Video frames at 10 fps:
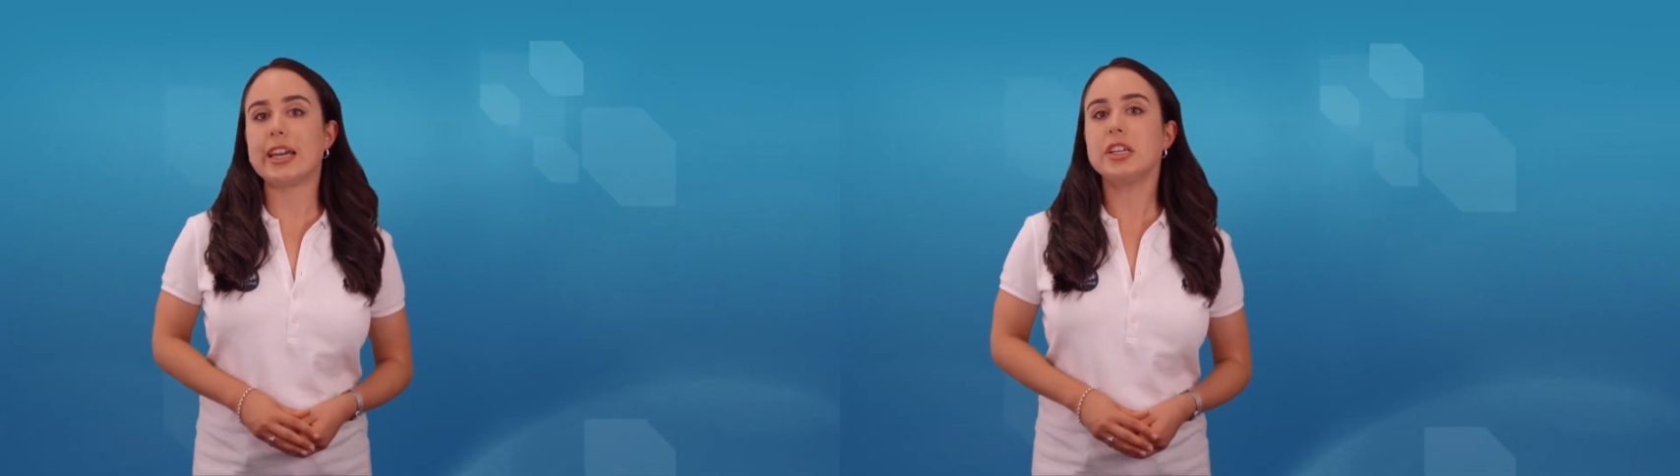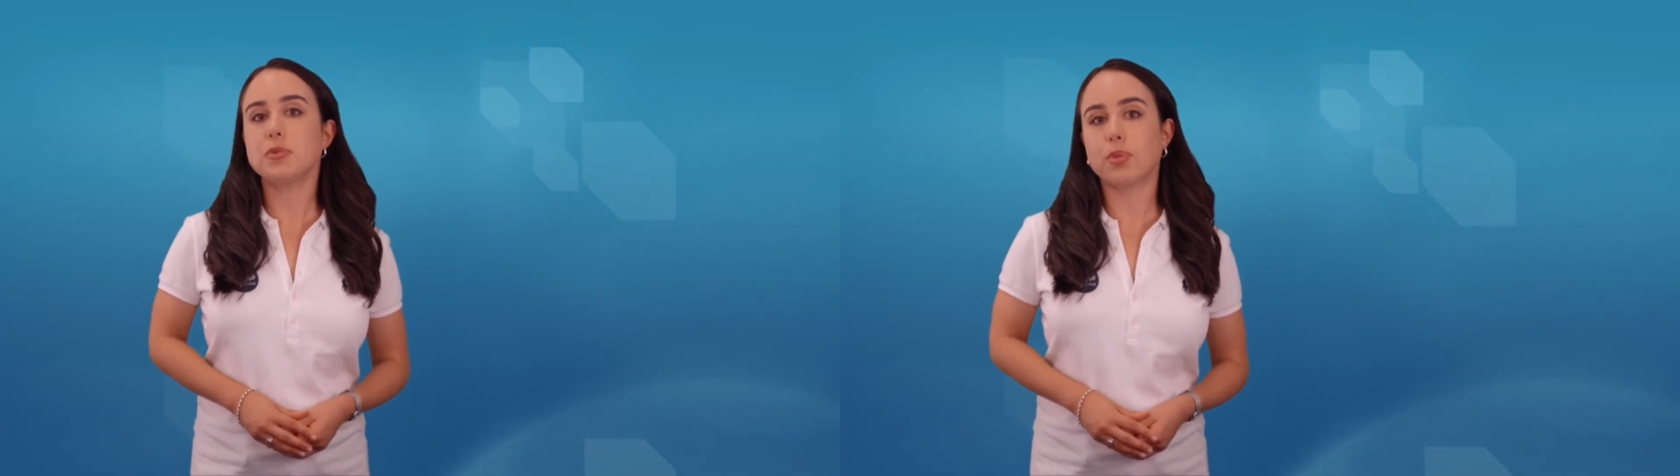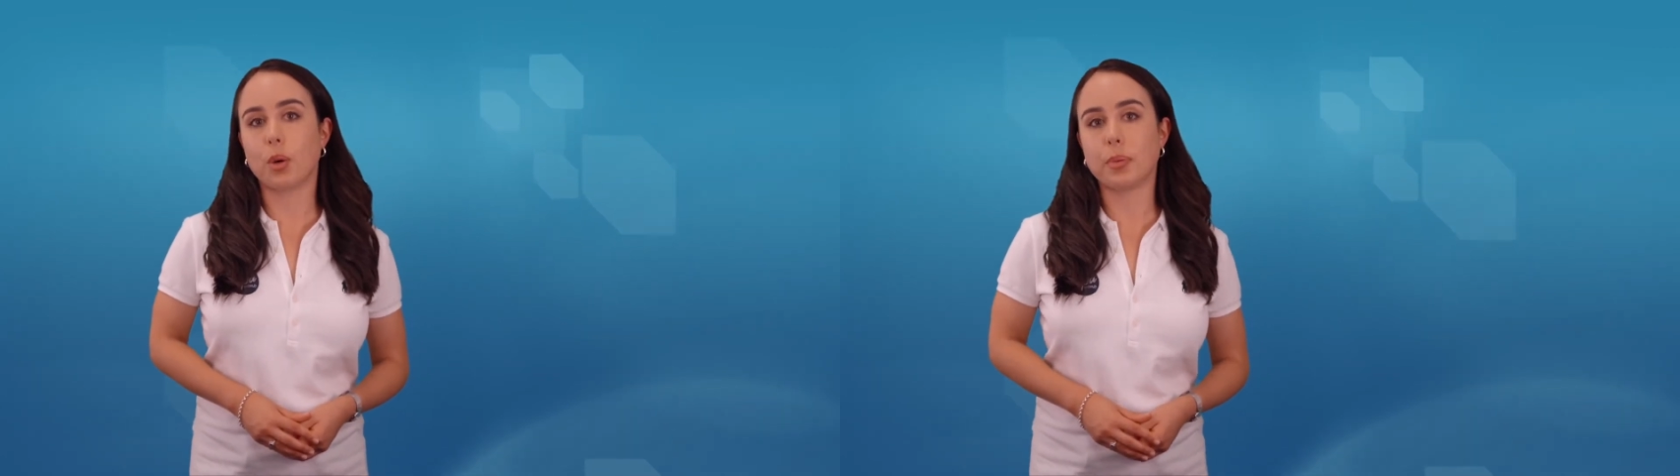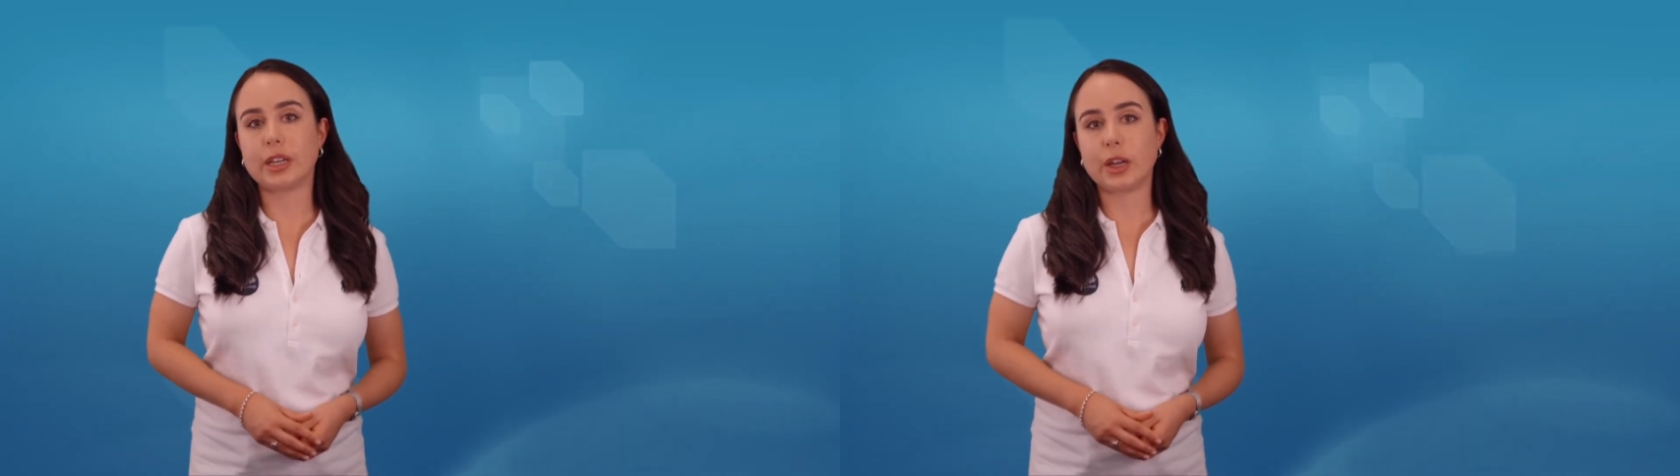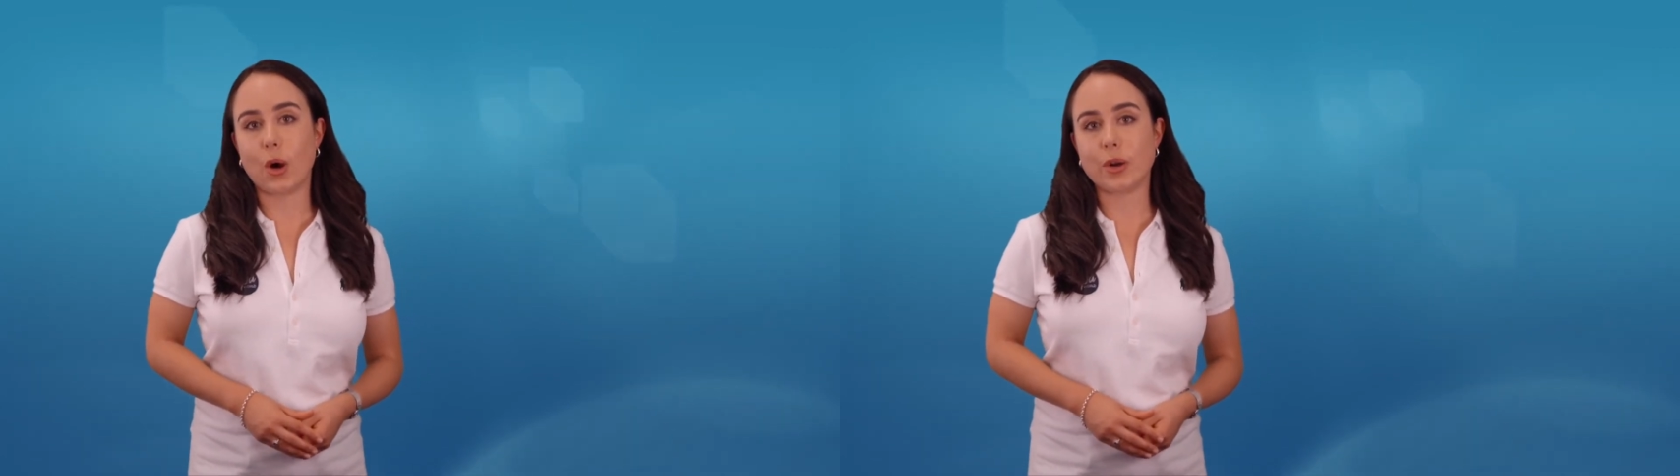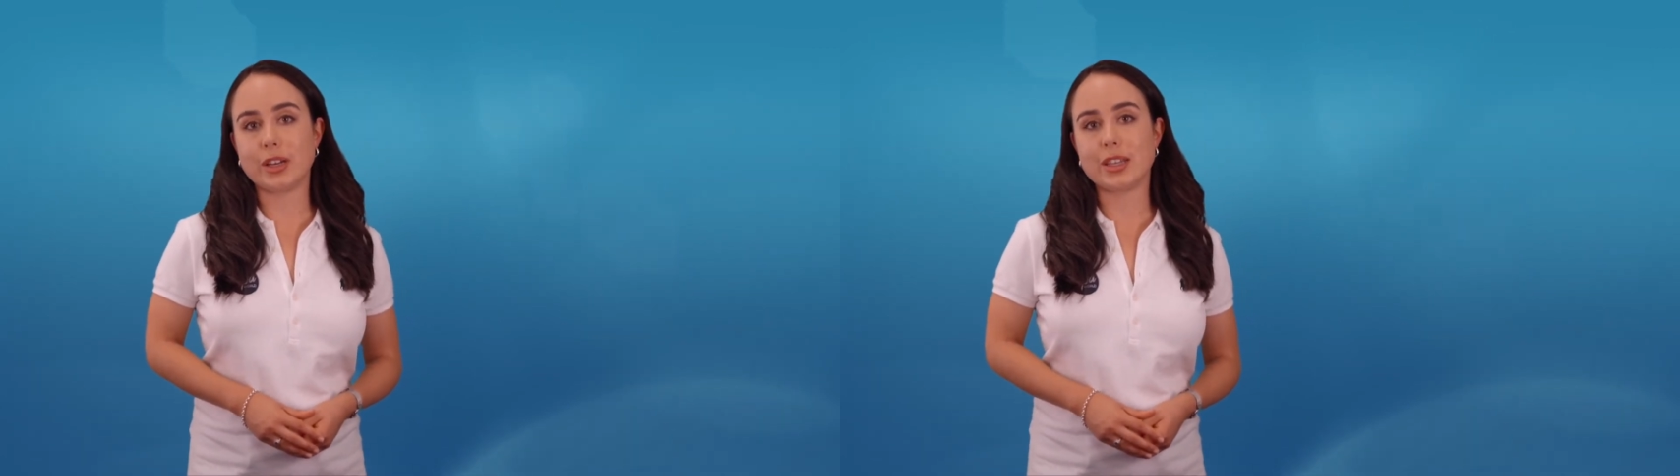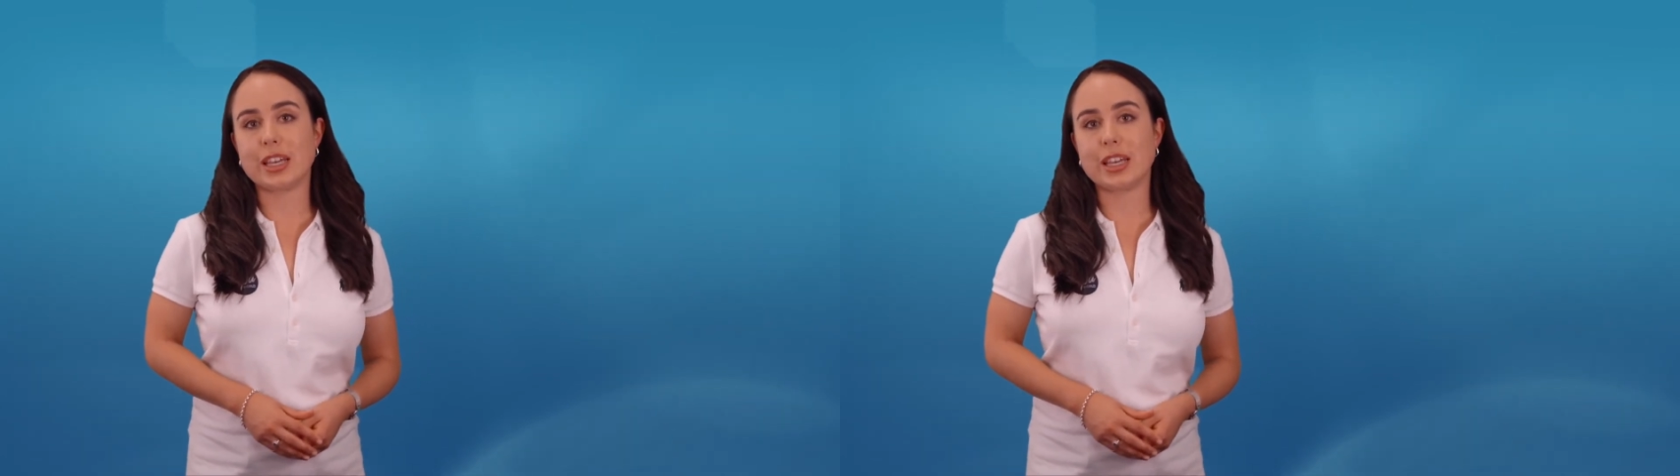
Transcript: each property owner